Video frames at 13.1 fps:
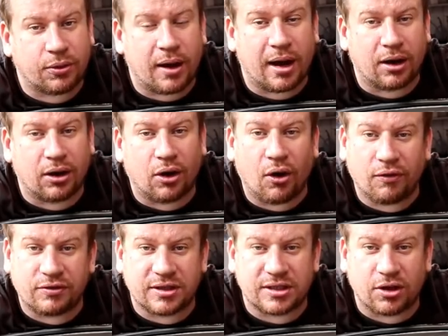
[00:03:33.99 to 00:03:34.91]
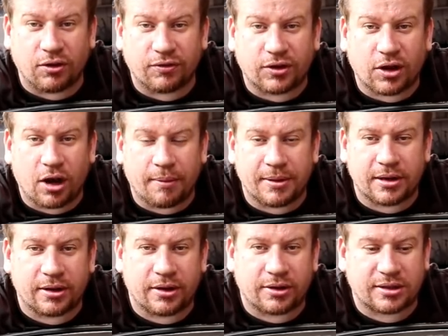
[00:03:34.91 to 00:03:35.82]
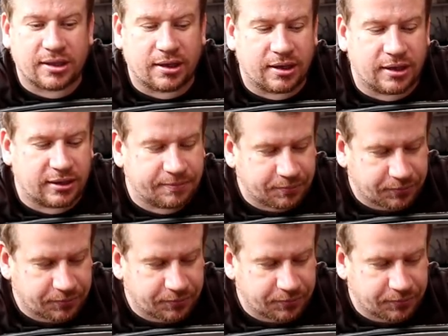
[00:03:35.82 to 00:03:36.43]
quite a lot of dissolved carbon dioxide